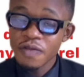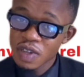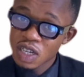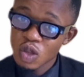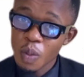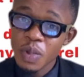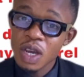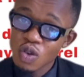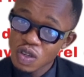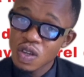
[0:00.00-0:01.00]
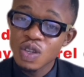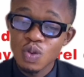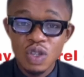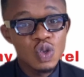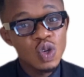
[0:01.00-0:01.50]
If it's the topic
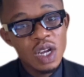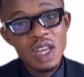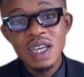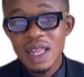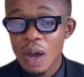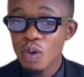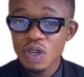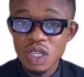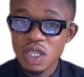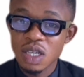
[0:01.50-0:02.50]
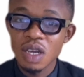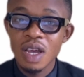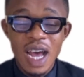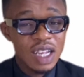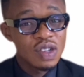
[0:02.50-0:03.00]
resonates with you, click it and watch it
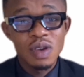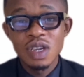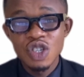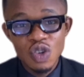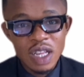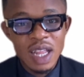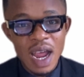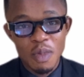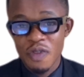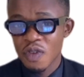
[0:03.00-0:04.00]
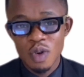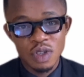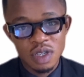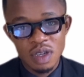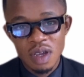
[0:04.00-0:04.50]
at your leisure time, of
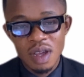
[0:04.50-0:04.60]
course,